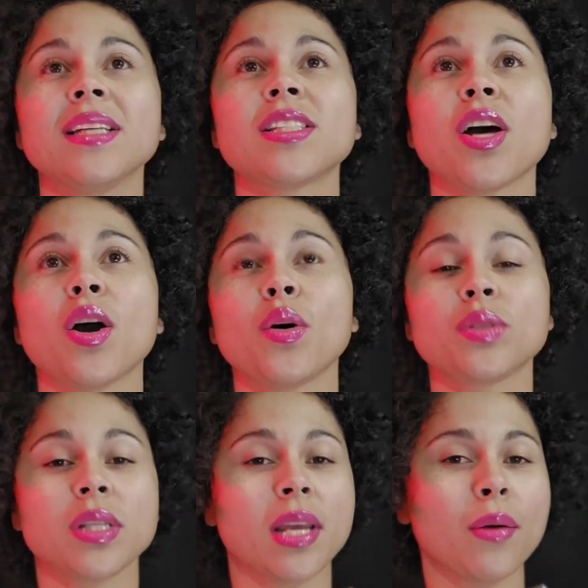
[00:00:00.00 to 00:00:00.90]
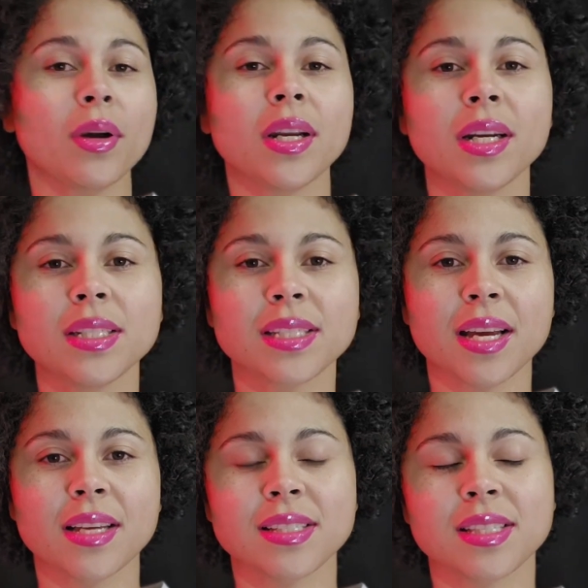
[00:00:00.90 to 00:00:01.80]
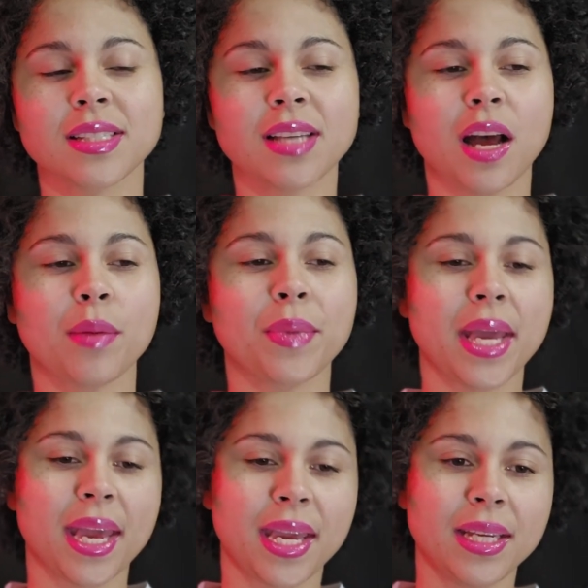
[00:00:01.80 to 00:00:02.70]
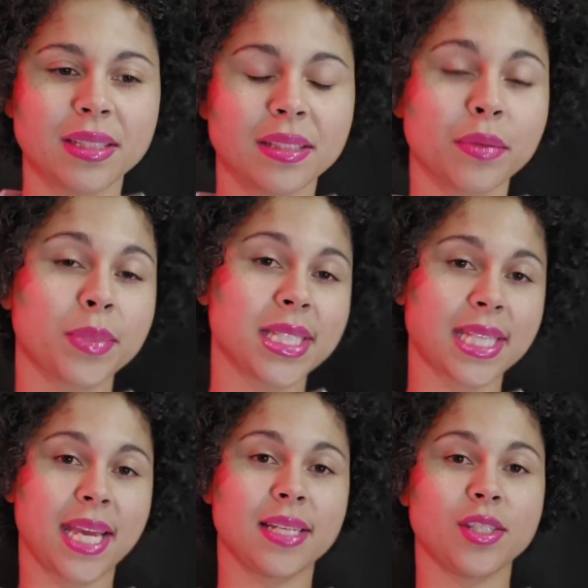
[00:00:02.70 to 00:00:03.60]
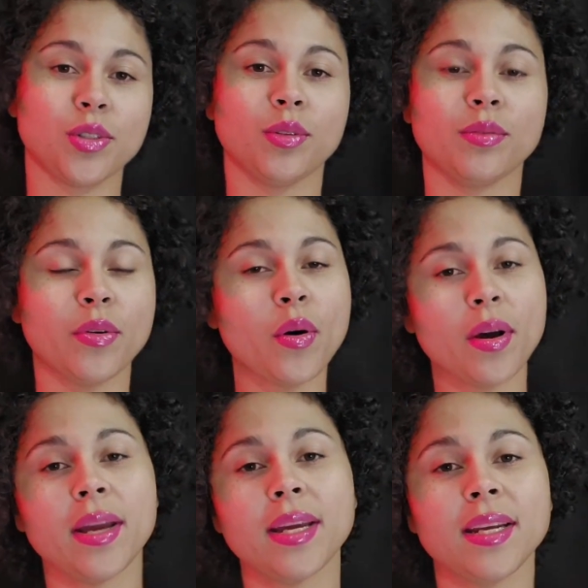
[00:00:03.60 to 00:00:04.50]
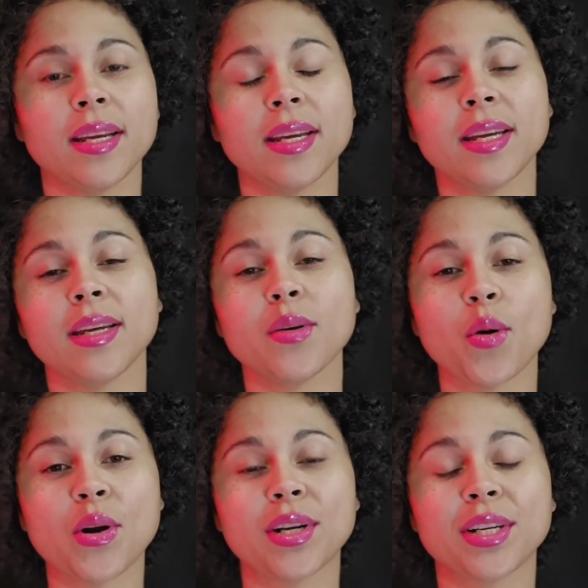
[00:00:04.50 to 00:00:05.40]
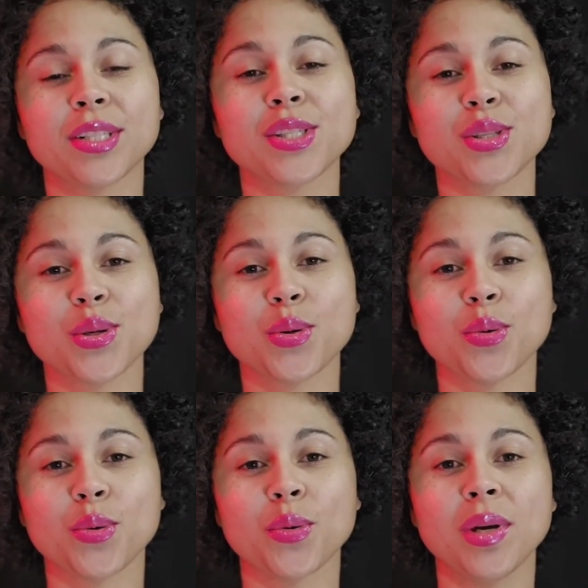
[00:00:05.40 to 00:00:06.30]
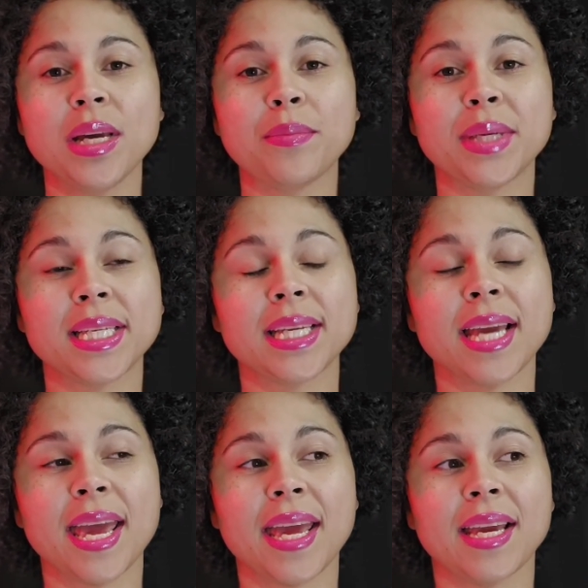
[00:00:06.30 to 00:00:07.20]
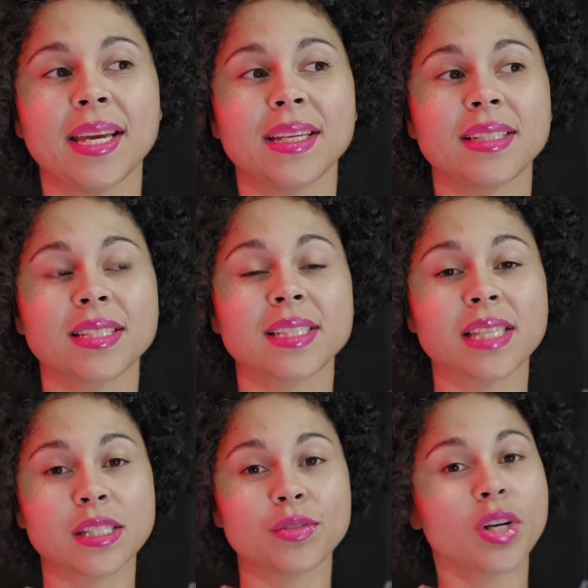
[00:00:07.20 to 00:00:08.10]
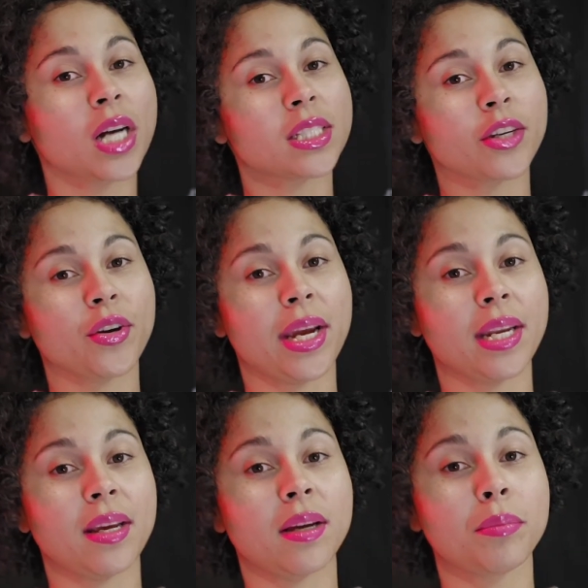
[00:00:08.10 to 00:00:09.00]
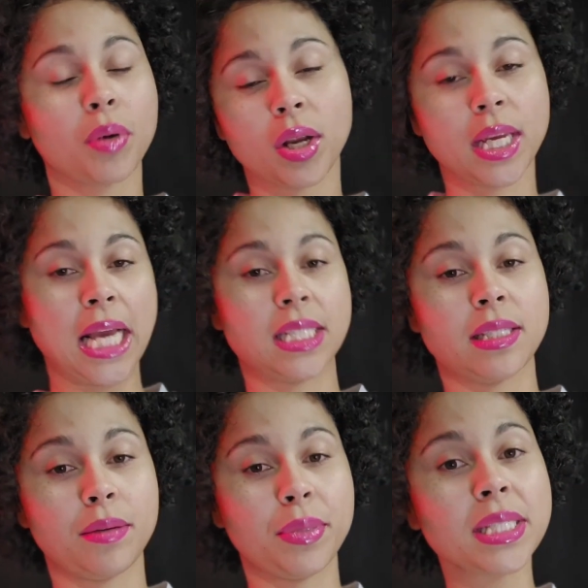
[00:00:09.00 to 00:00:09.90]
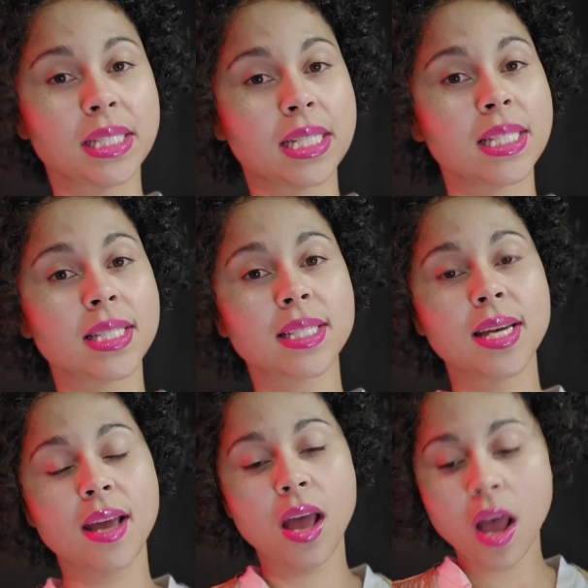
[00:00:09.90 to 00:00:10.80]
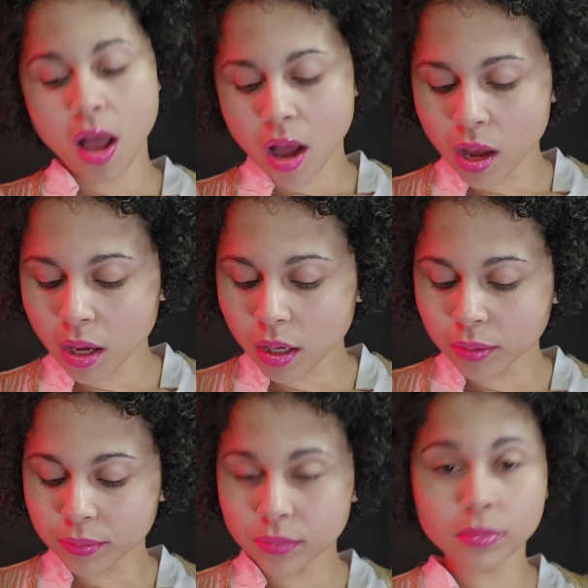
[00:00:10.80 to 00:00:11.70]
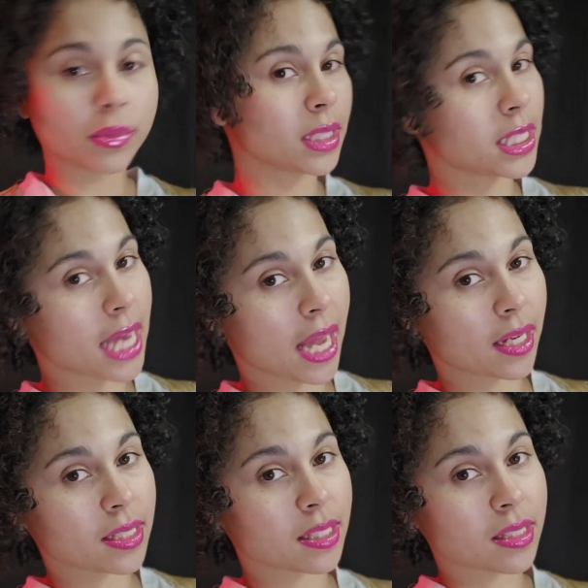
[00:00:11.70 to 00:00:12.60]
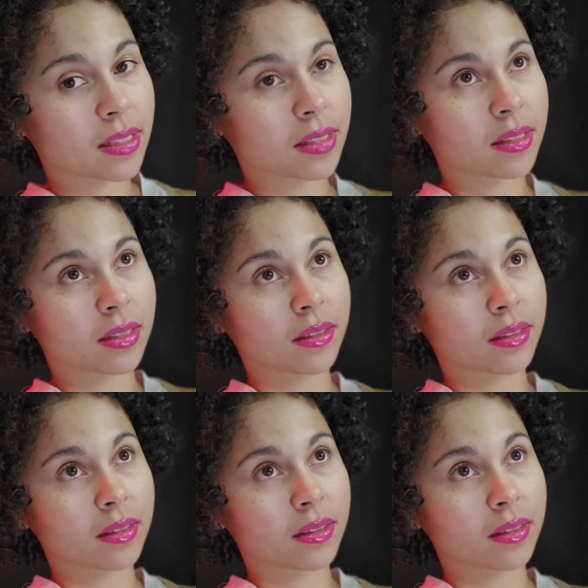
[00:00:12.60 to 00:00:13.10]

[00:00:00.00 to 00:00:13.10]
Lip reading: So today we're going to discuss the top 8 mistakes to avoid in order to be a successful content creating broadcasting business. Um, tax